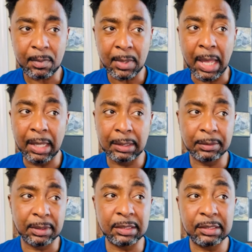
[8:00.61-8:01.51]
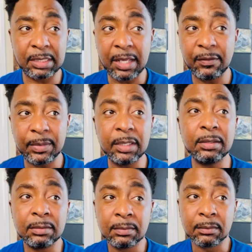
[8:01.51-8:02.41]
and it saved me
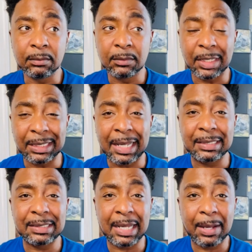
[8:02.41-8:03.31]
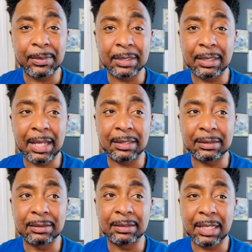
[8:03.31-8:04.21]
a lot of time and a lot
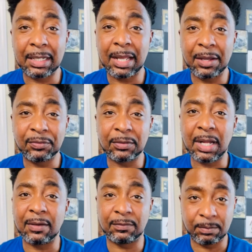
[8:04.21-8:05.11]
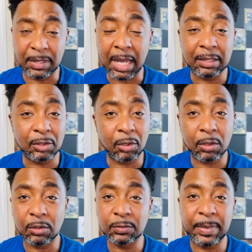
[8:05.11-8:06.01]
of effort. I've gotten
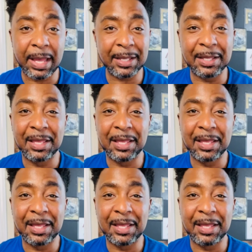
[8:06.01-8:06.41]
calls back.